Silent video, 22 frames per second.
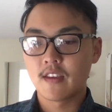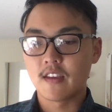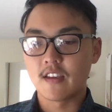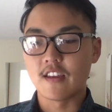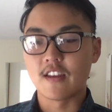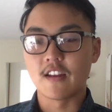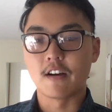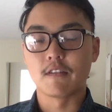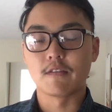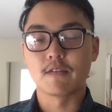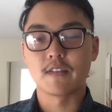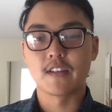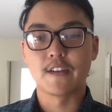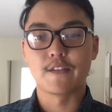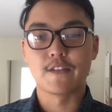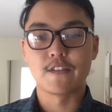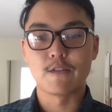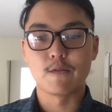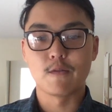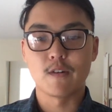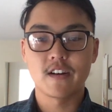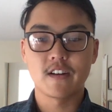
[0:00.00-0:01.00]
you know, if
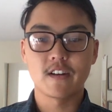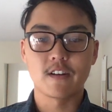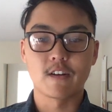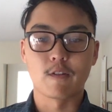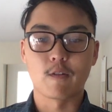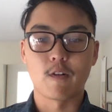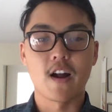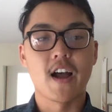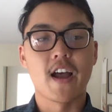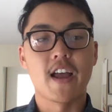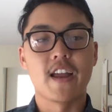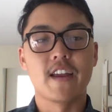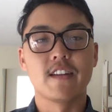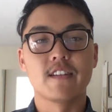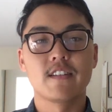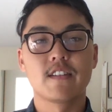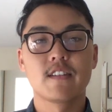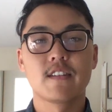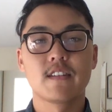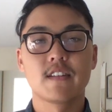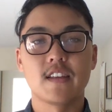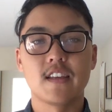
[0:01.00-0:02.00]
you want to grind
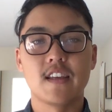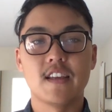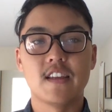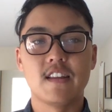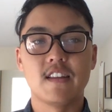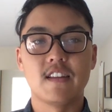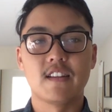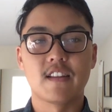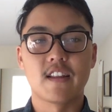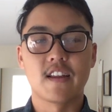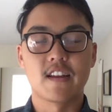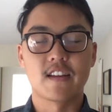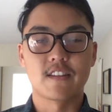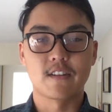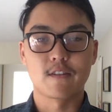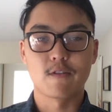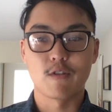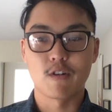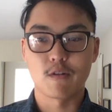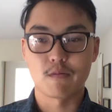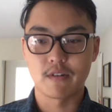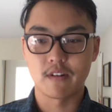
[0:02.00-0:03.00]
in like the
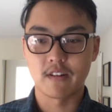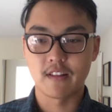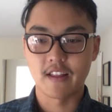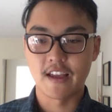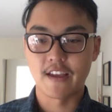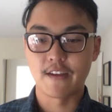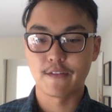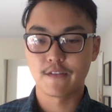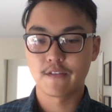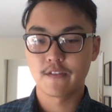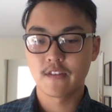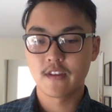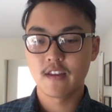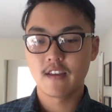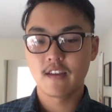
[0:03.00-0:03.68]
corporate life,